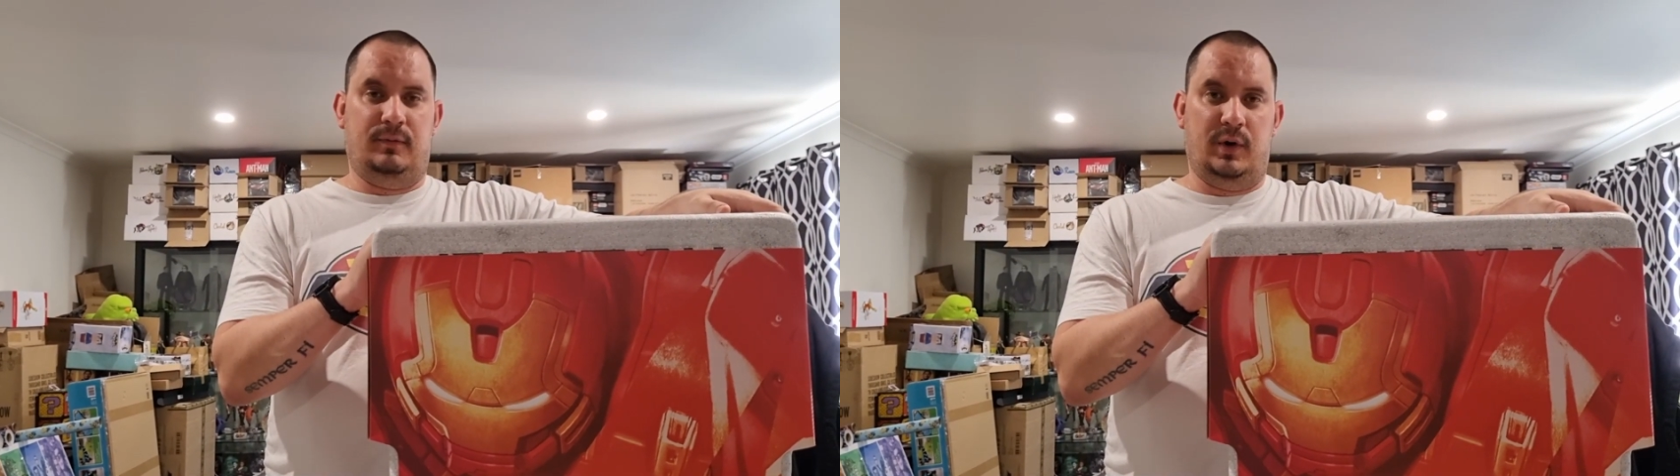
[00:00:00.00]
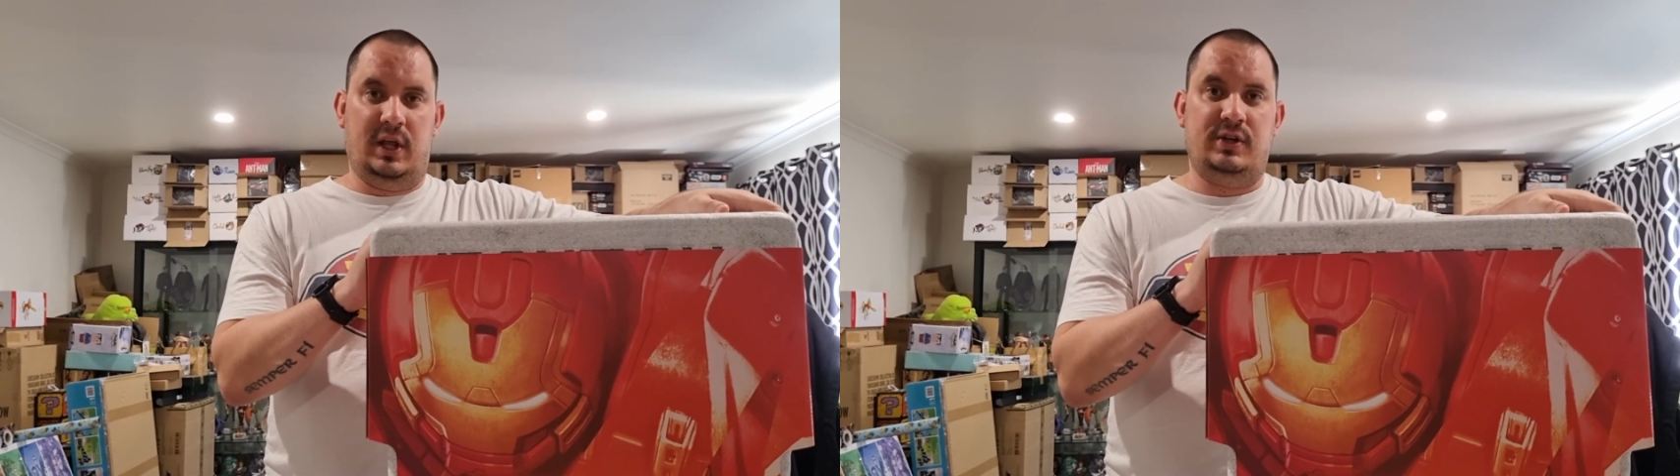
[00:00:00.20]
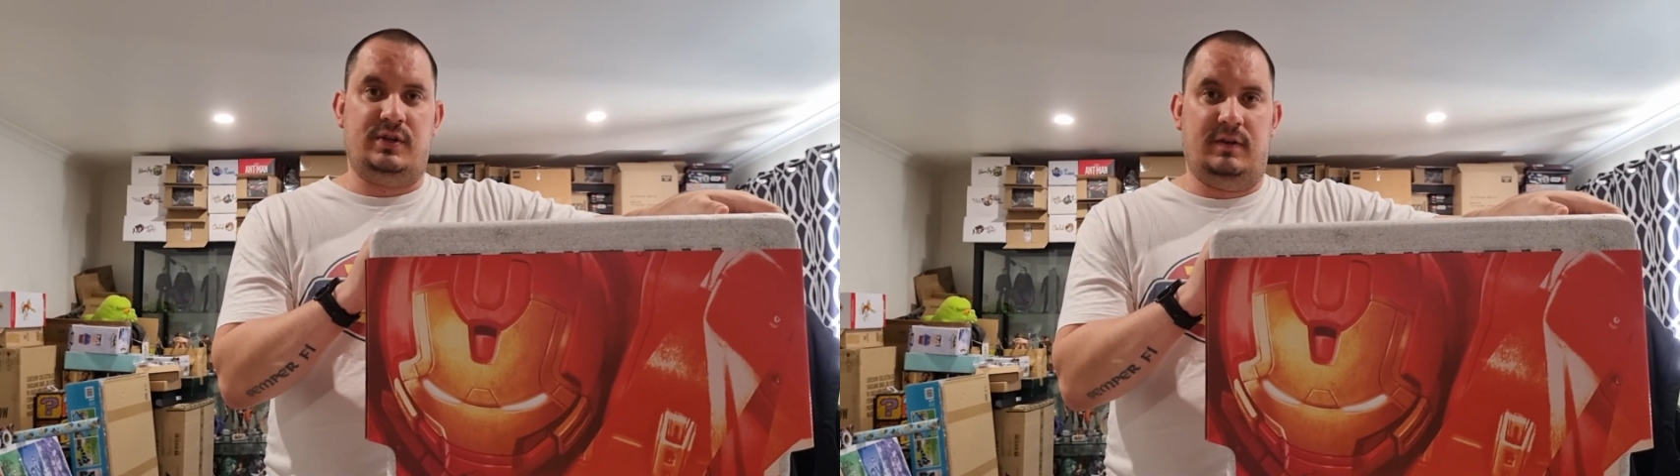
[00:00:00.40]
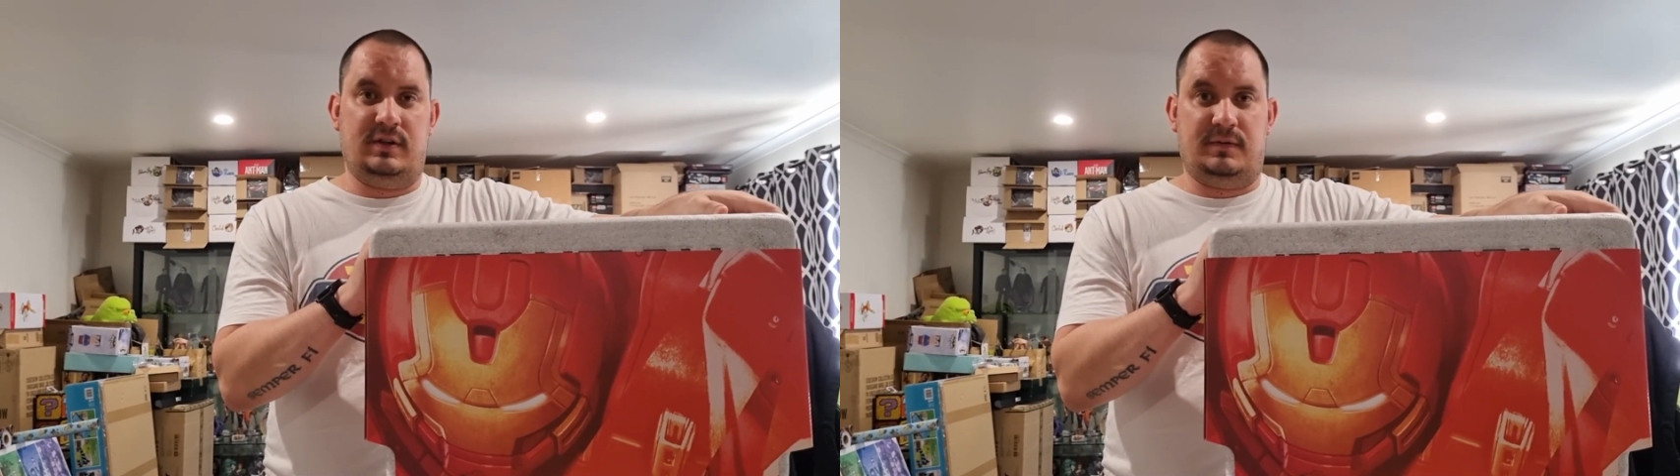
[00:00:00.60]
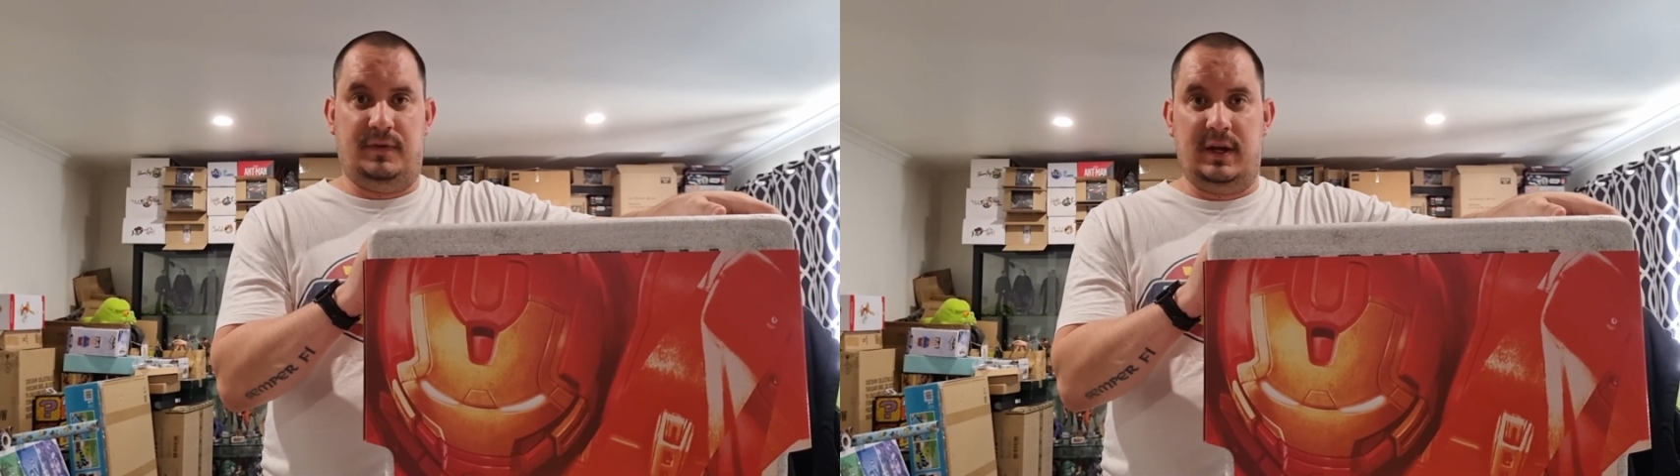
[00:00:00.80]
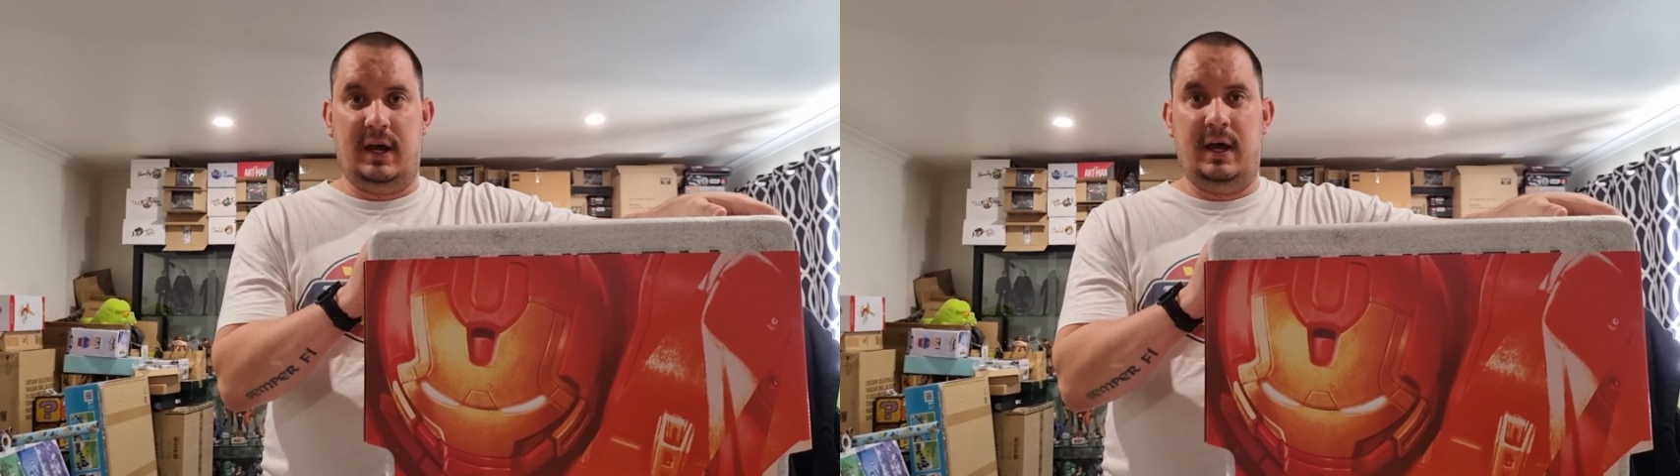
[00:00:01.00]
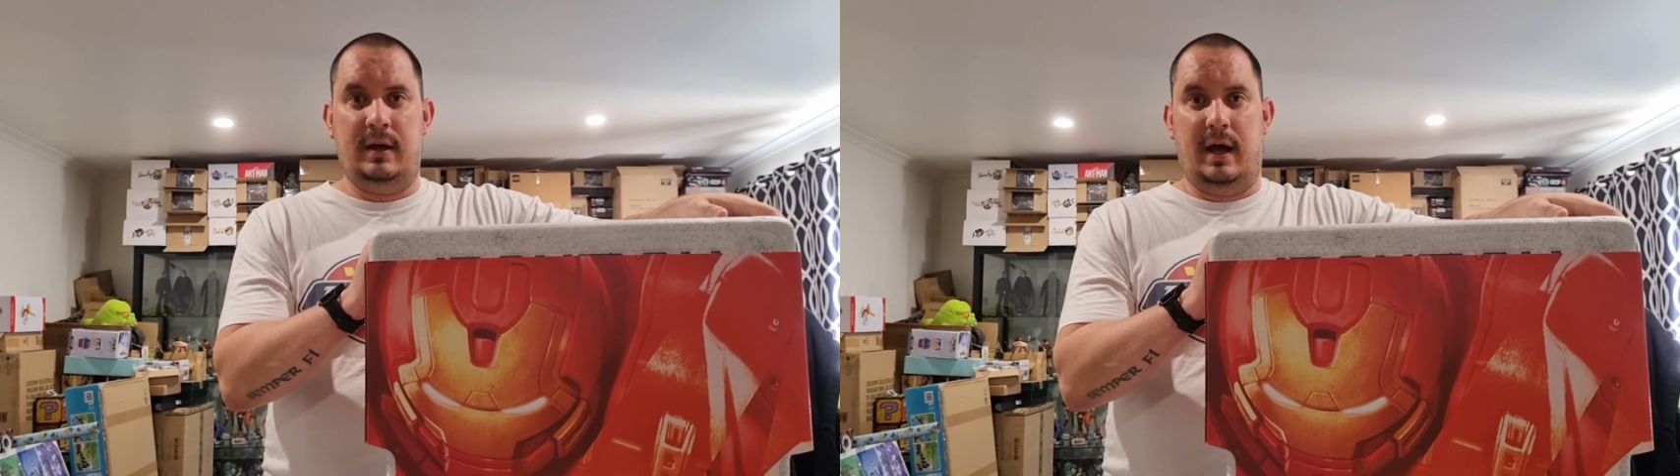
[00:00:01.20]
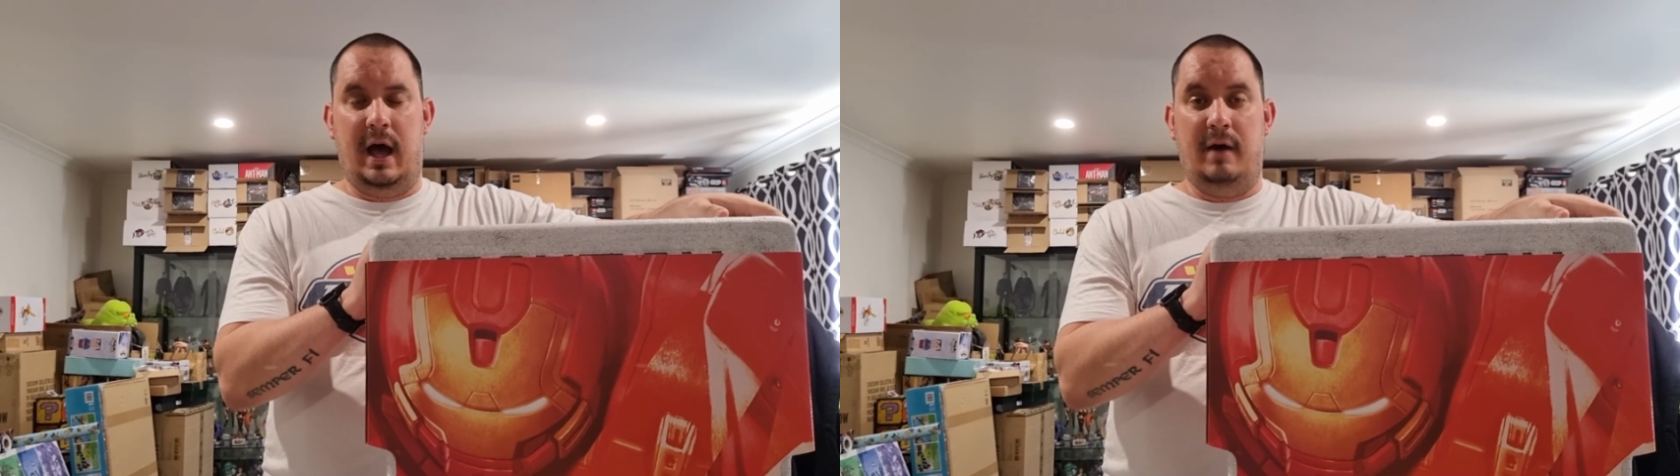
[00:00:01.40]
release of this
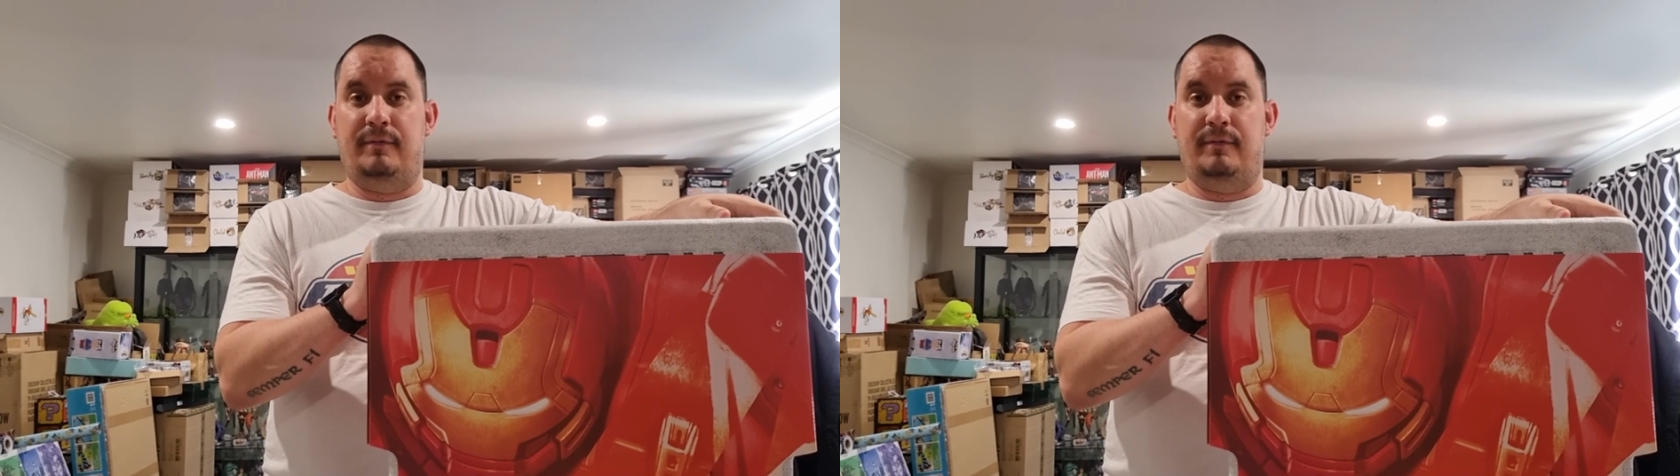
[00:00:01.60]
figure uh,